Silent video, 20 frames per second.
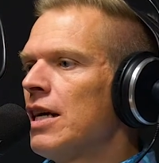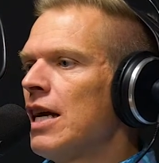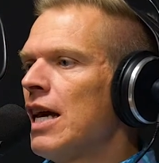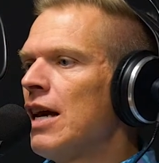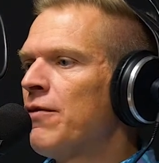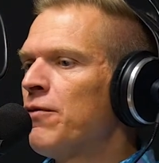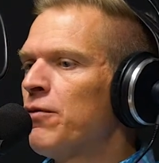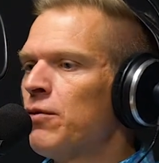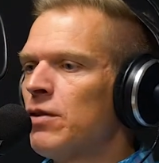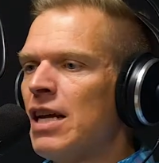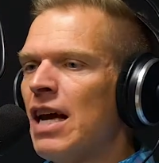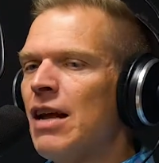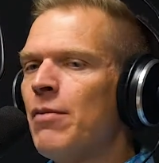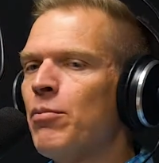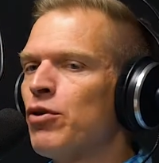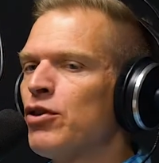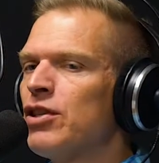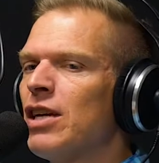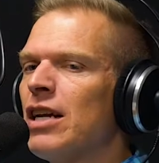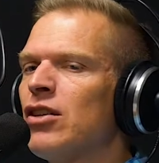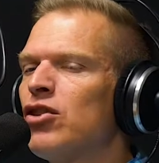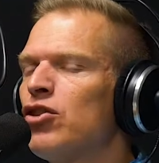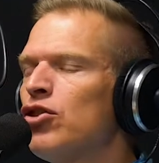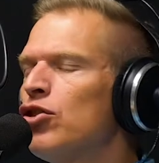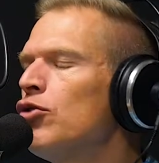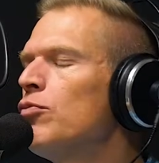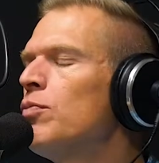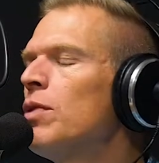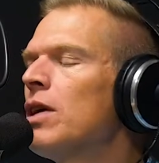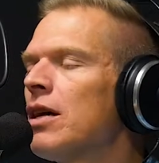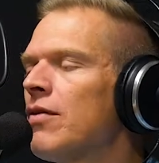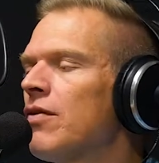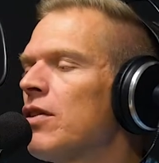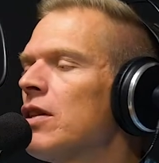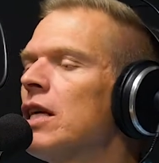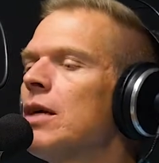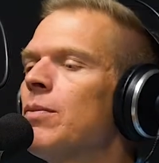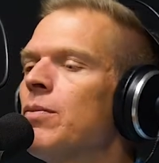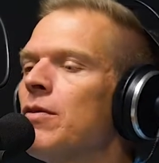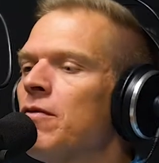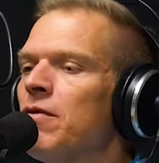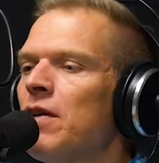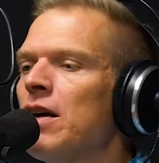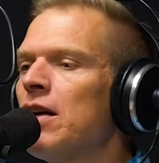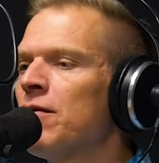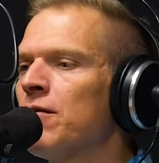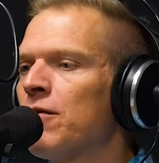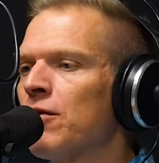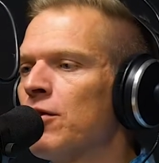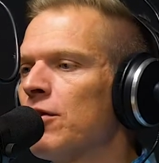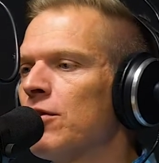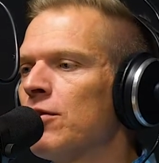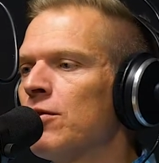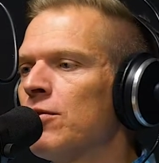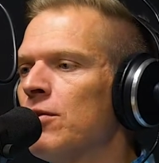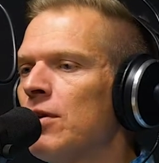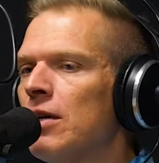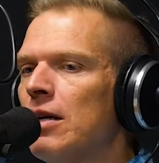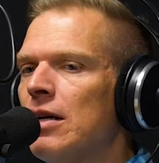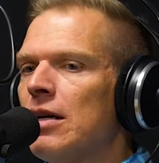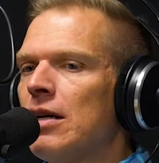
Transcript: if 10% is too big of a leap of faith for you,